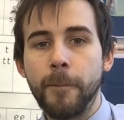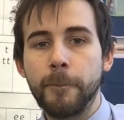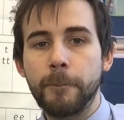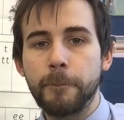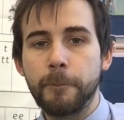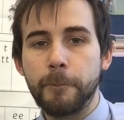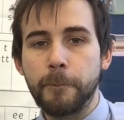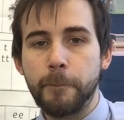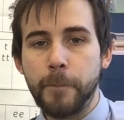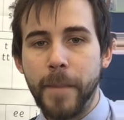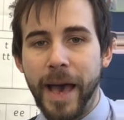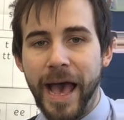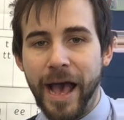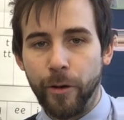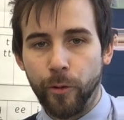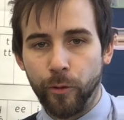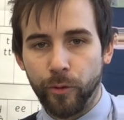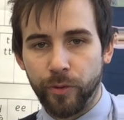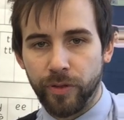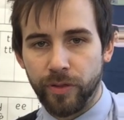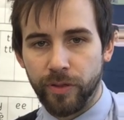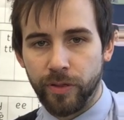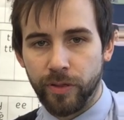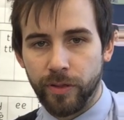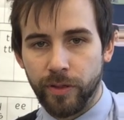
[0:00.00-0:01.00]

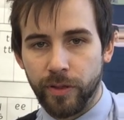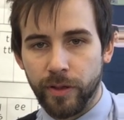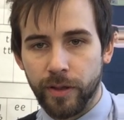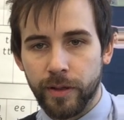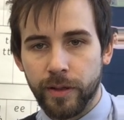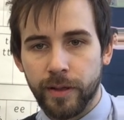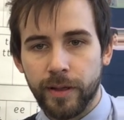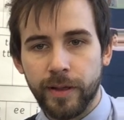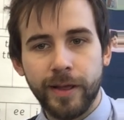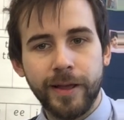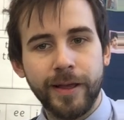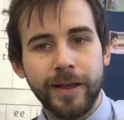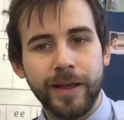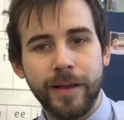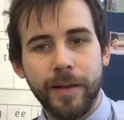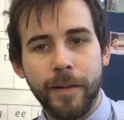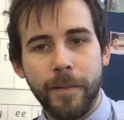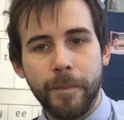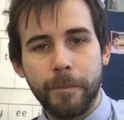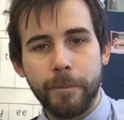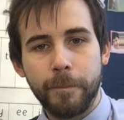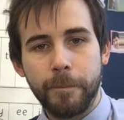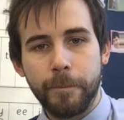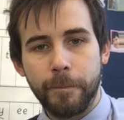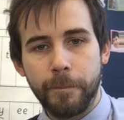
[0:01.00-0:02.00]
Mouth.
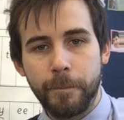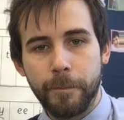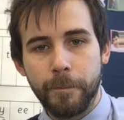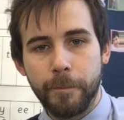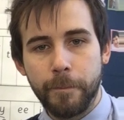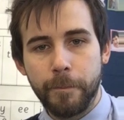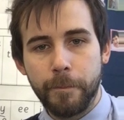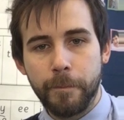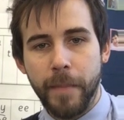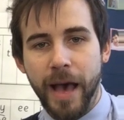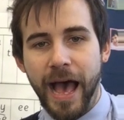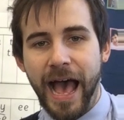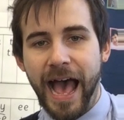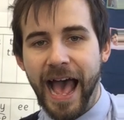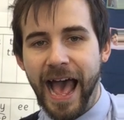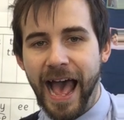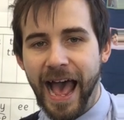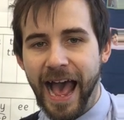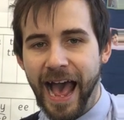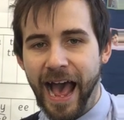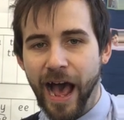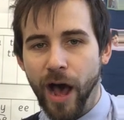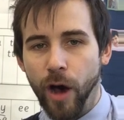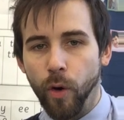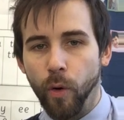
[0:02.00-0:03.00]

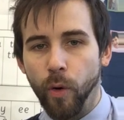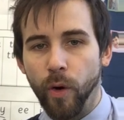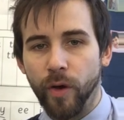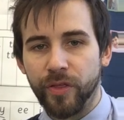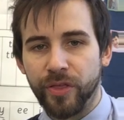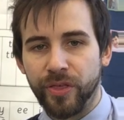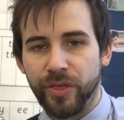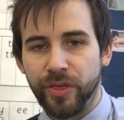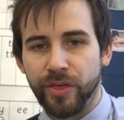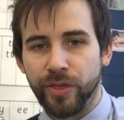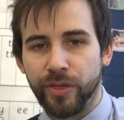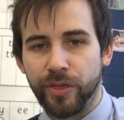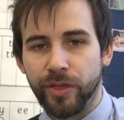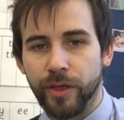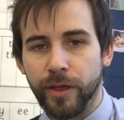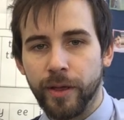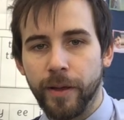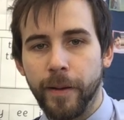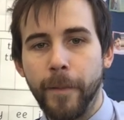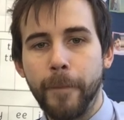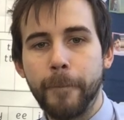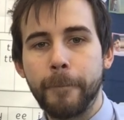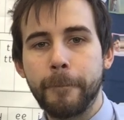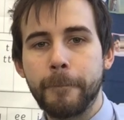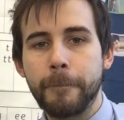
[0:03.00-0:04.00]
Mouth.
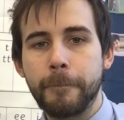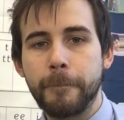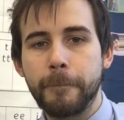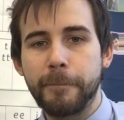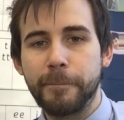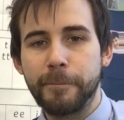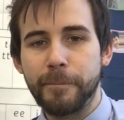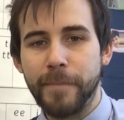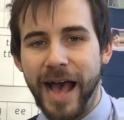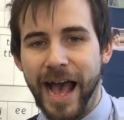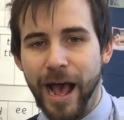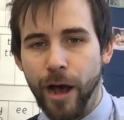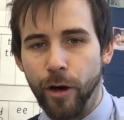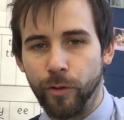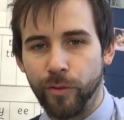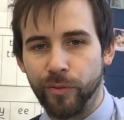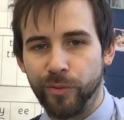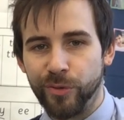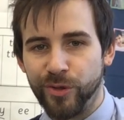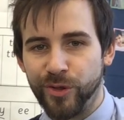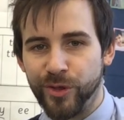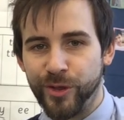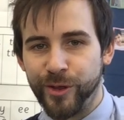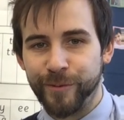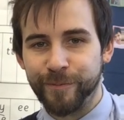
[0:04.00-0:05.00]

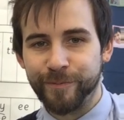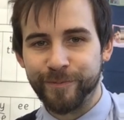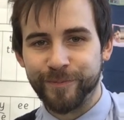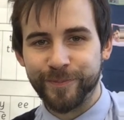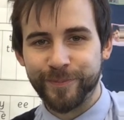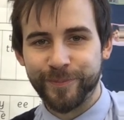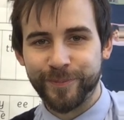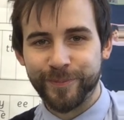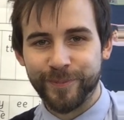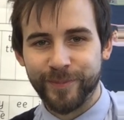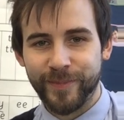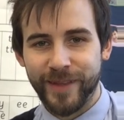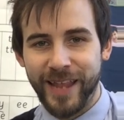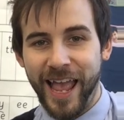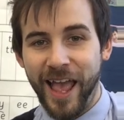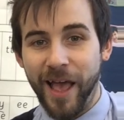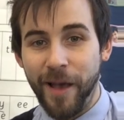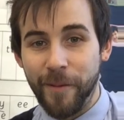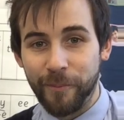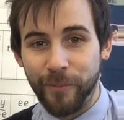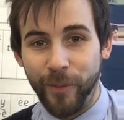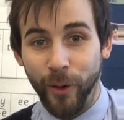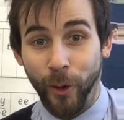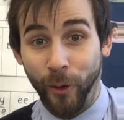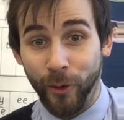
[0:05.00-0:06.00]
Mouth.
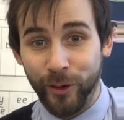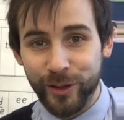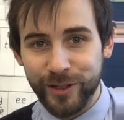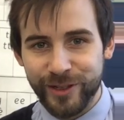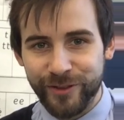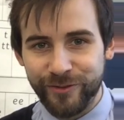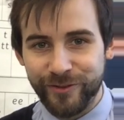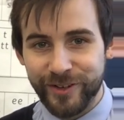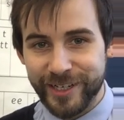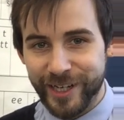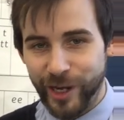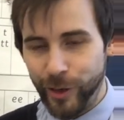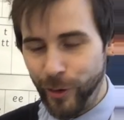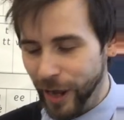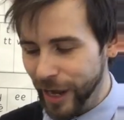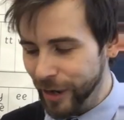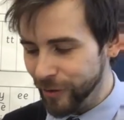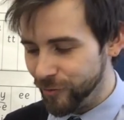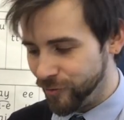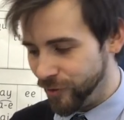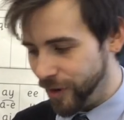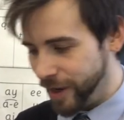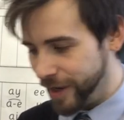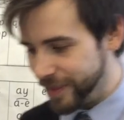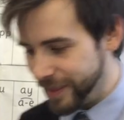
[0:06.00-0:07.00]
Pause the video
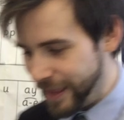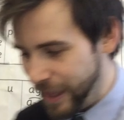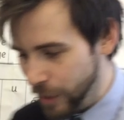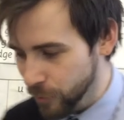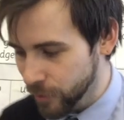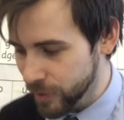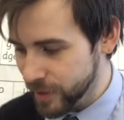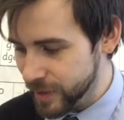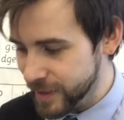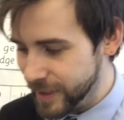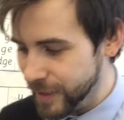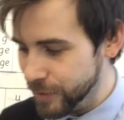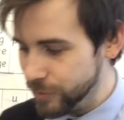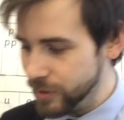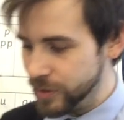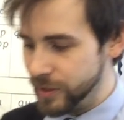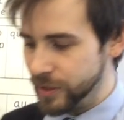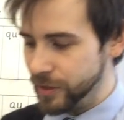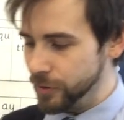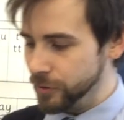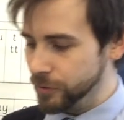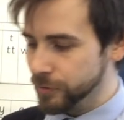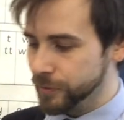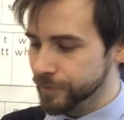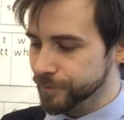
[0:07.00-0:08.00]
and write that one down
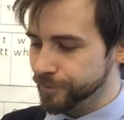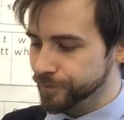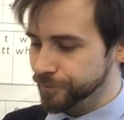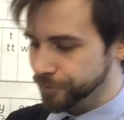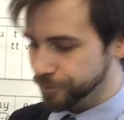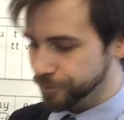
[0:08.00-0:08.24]
too.